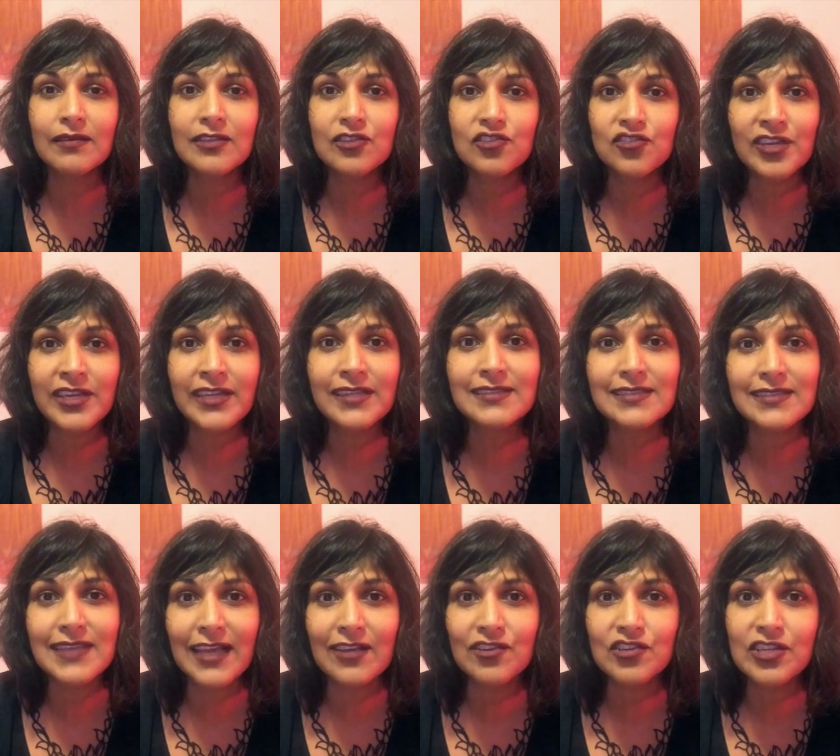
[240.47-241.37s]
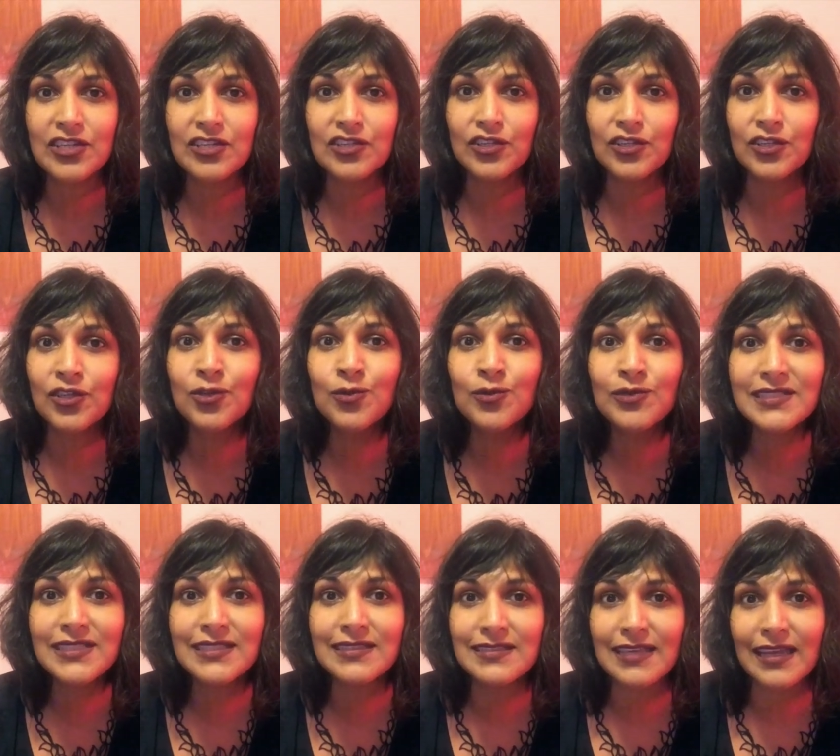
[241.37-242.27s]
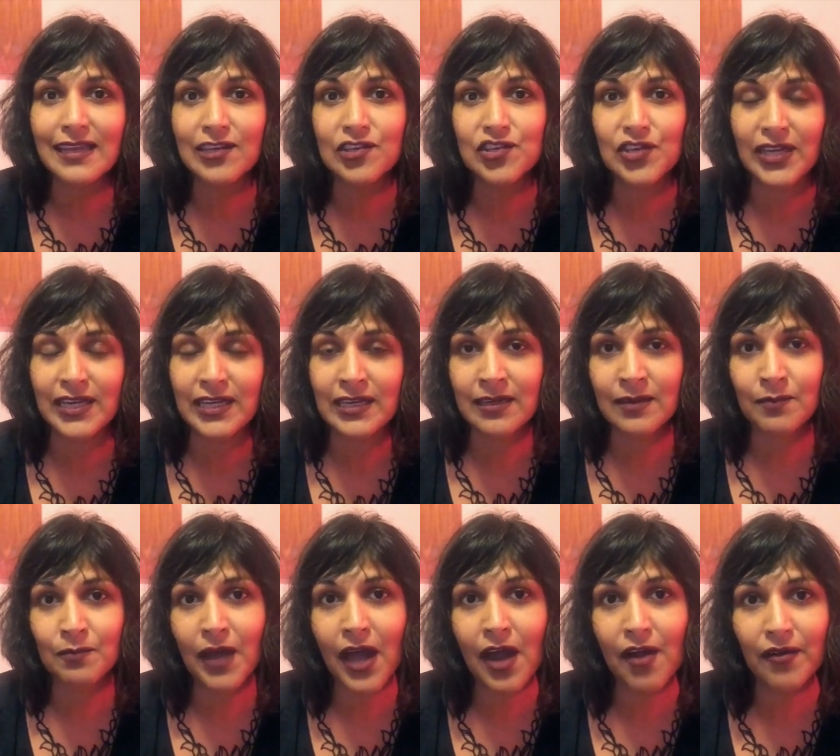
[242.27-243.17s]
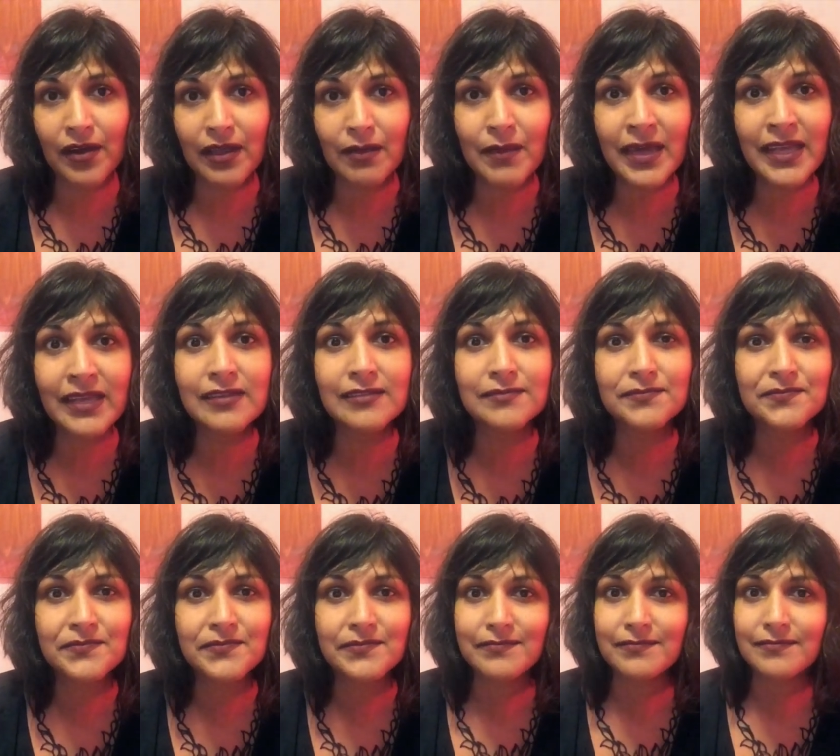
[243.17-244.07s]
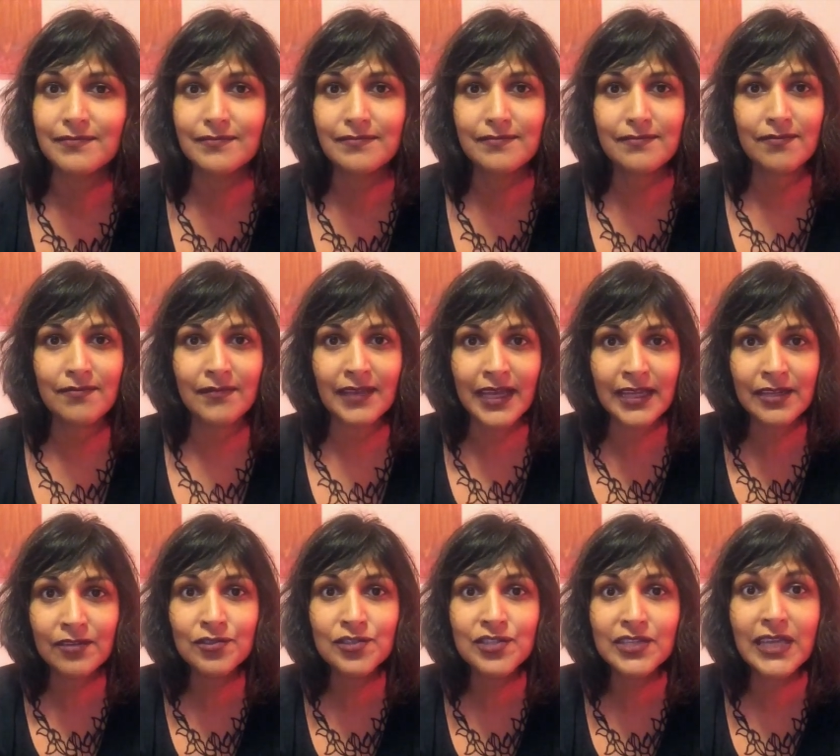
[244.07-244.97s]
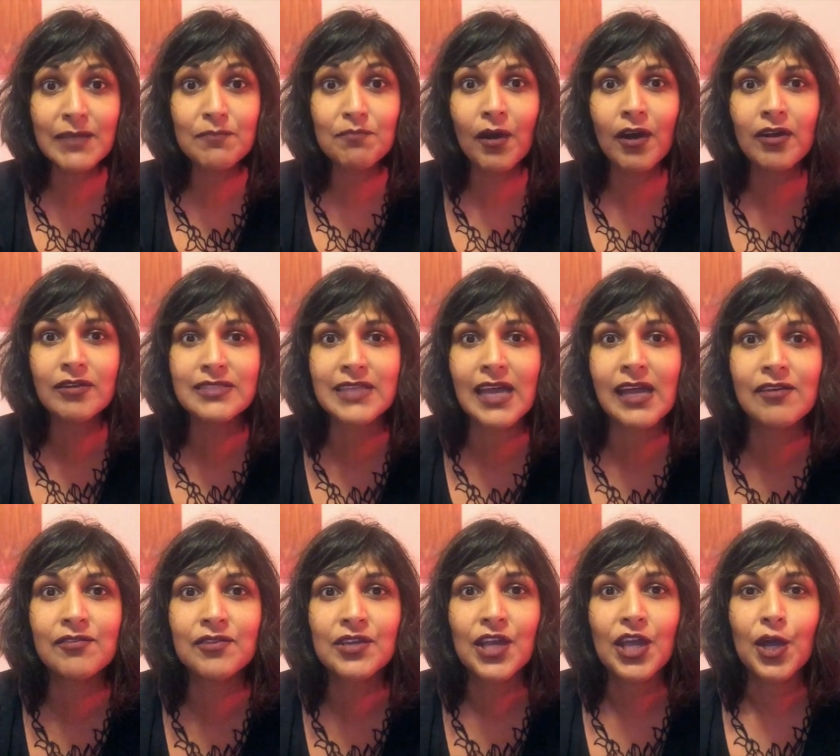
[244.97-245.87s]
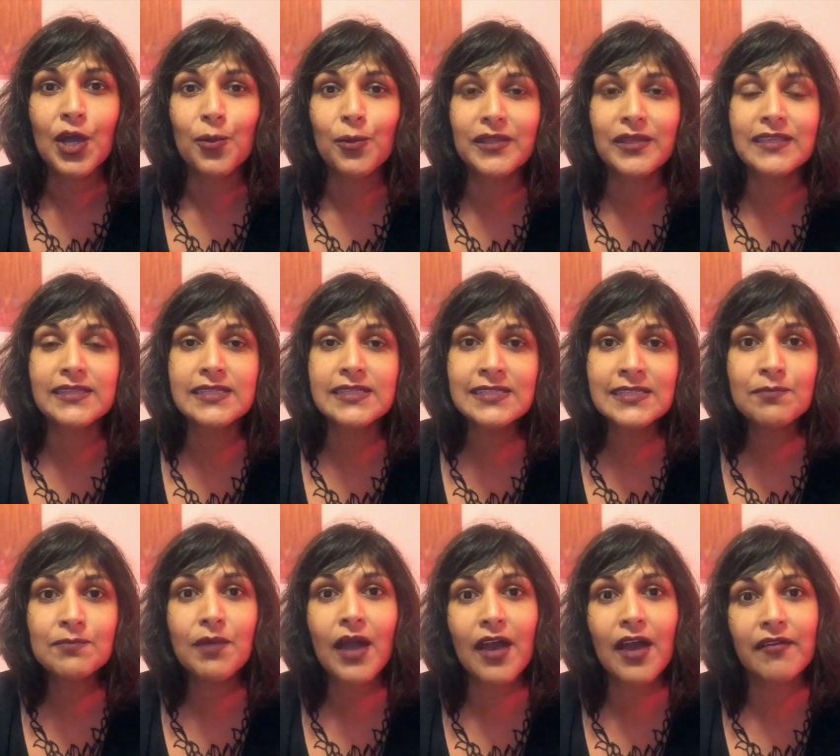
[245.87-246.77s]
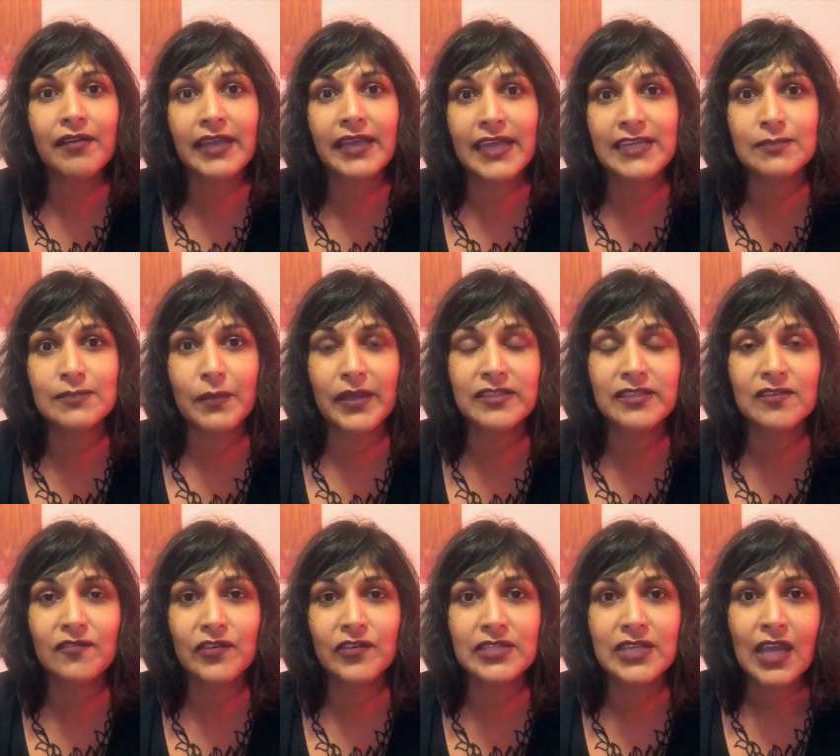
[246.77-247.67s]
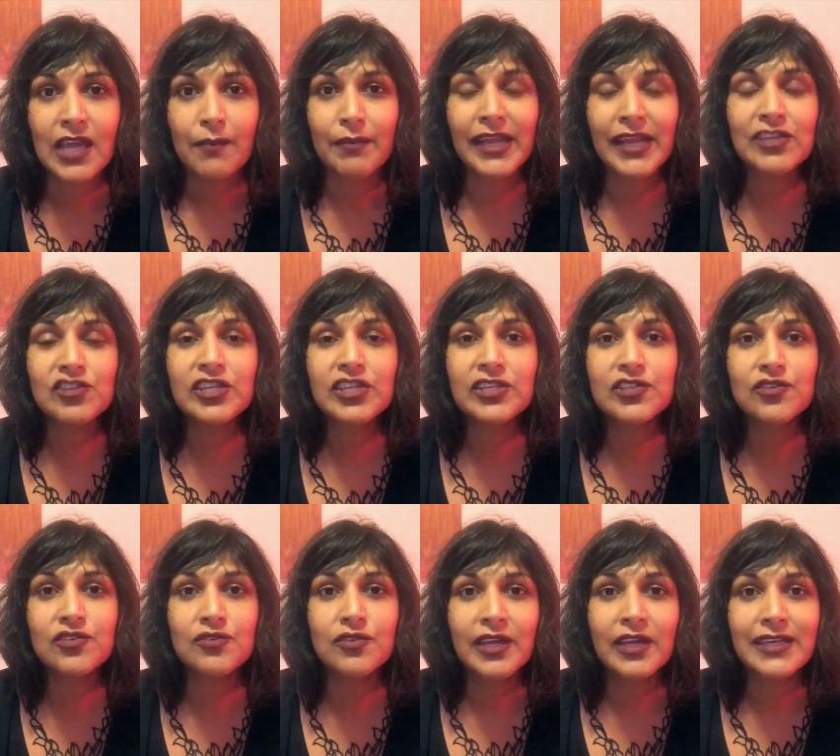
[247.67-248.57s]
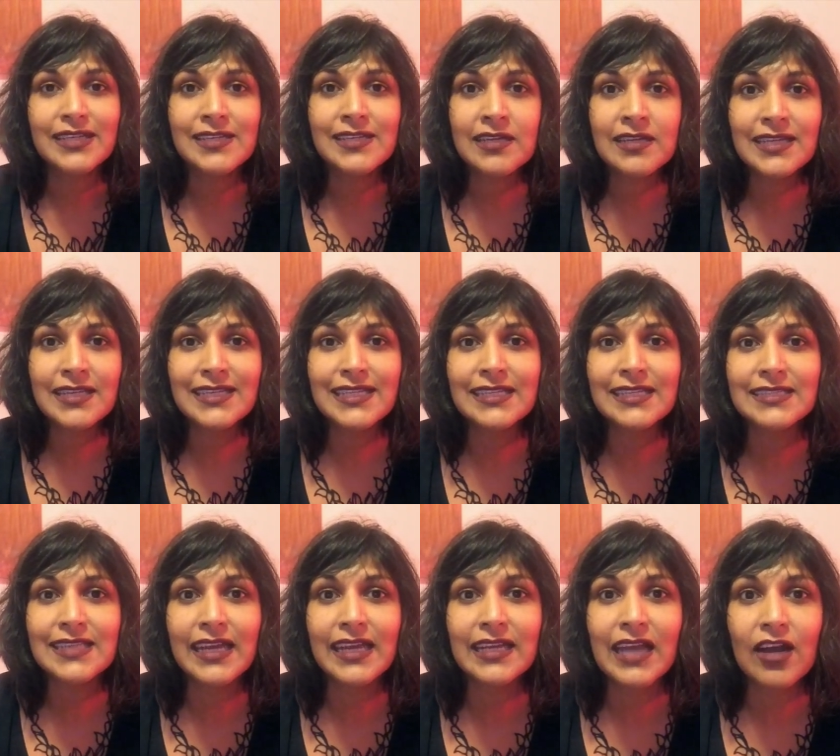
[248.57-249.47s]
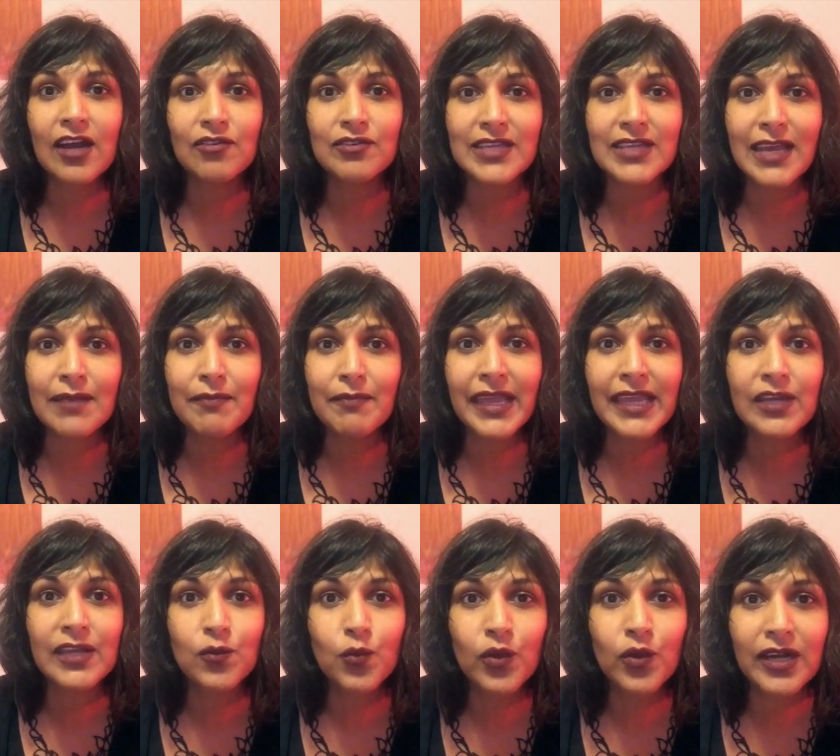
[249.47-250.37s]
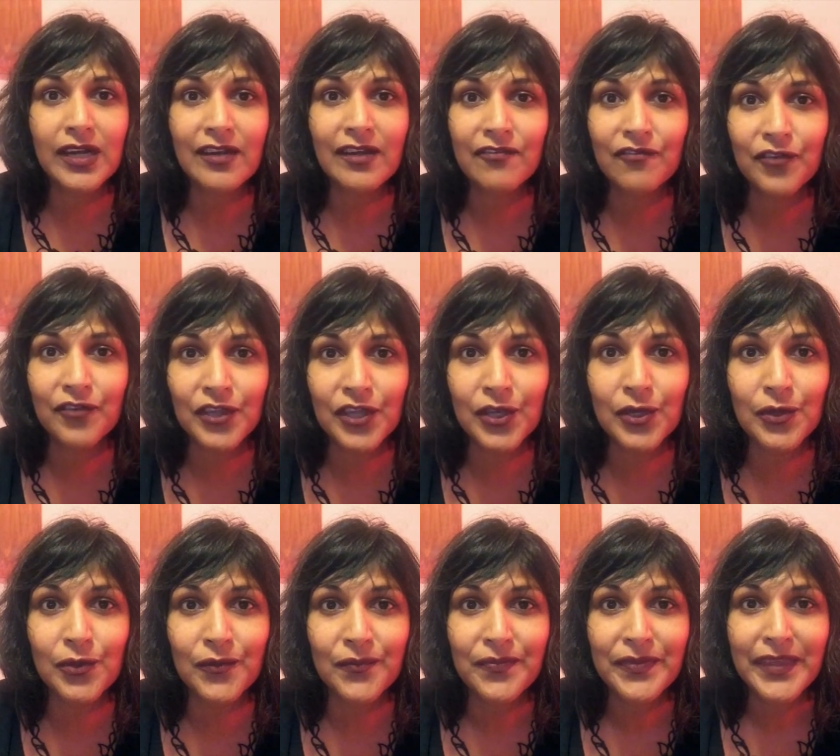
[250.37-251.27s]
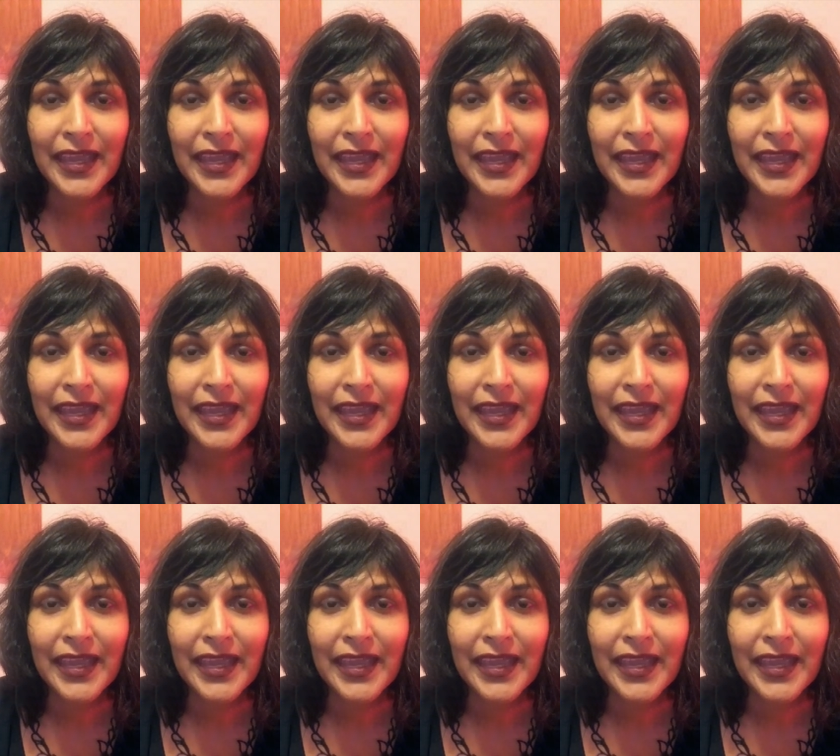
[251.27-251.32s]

the trick is actually to use this energy in an empowering manner and not to get bogged down with the disempowering aspects of it, but actually to turn it inside out and make it work for you.